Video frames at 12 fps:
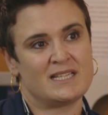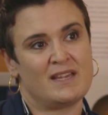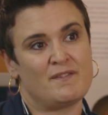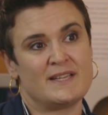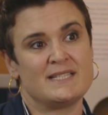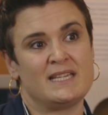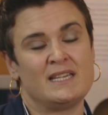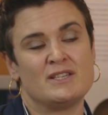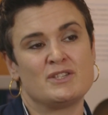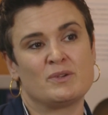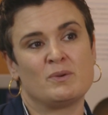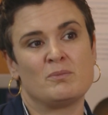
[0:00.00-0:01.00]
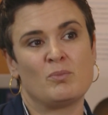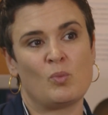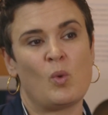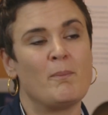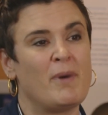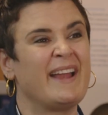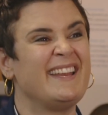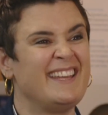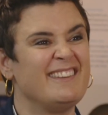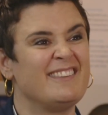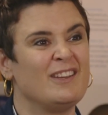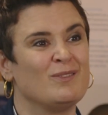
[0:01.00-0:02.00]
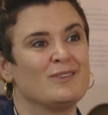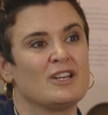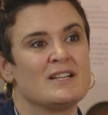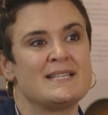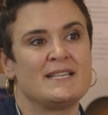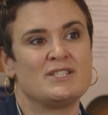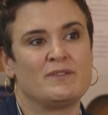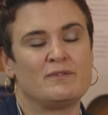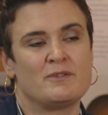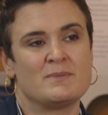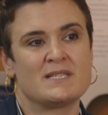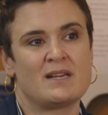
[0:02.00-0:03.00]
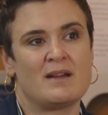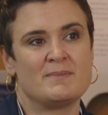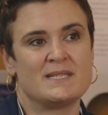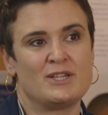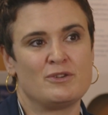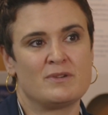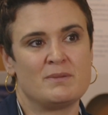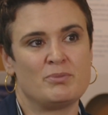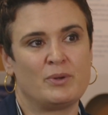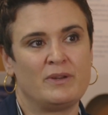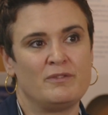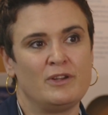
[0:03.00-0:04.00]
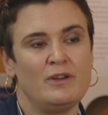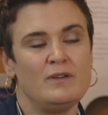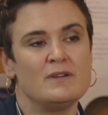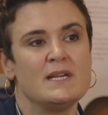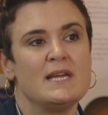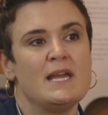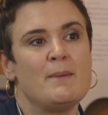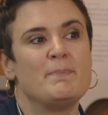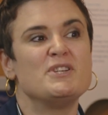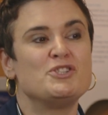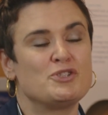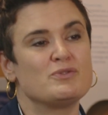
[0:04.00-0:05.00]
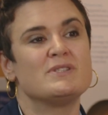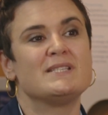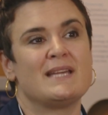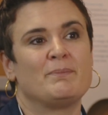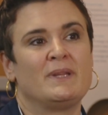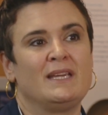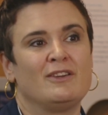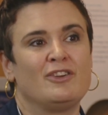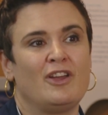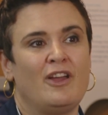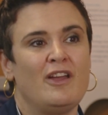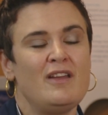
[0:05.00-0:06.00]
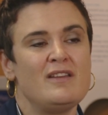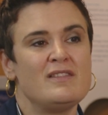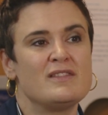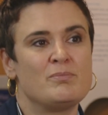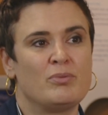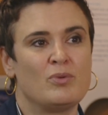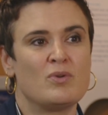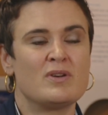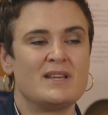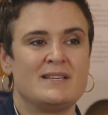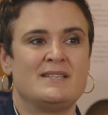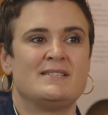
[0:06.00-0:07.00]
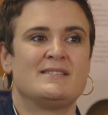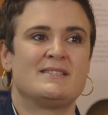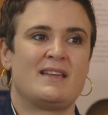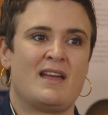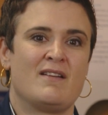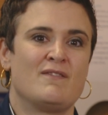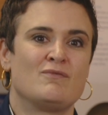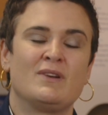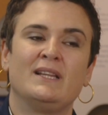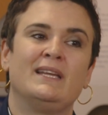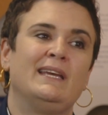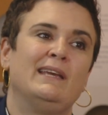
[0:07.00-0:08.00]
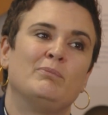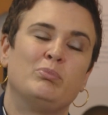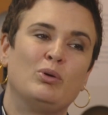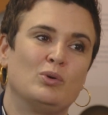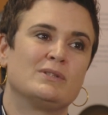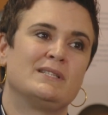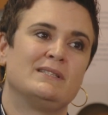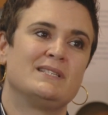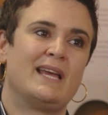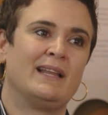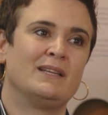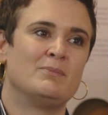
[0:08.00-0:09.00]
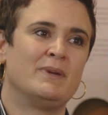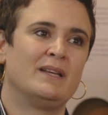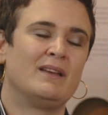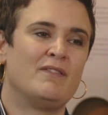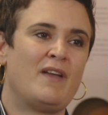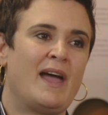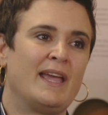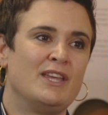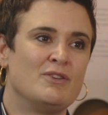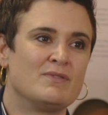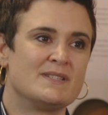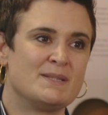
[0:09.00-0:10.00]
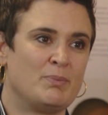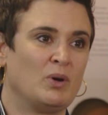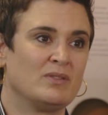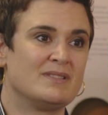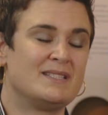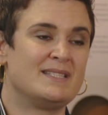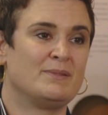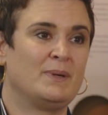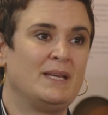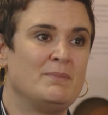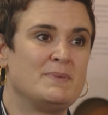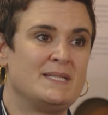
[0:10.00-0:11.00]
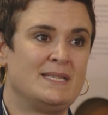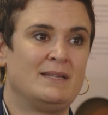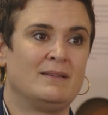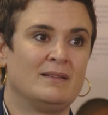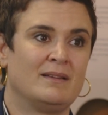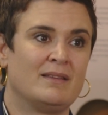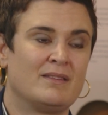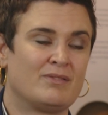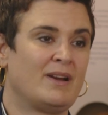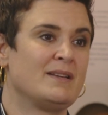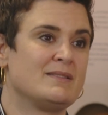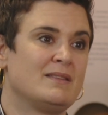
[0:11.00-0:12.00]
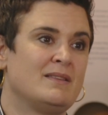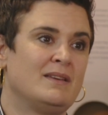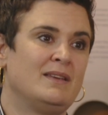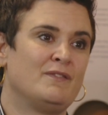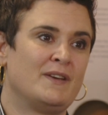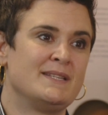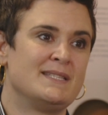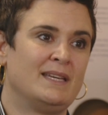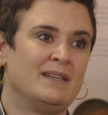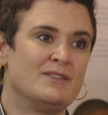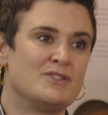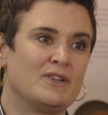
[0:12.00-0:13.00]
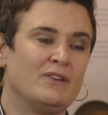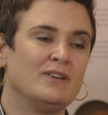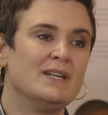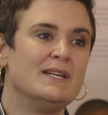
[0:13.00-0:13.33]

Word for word: that you're facing into and what might hit the organisation from a cybersecurity point of view. But should something occur, the board is a really important element of how you respond to any particular threat that you're facing into.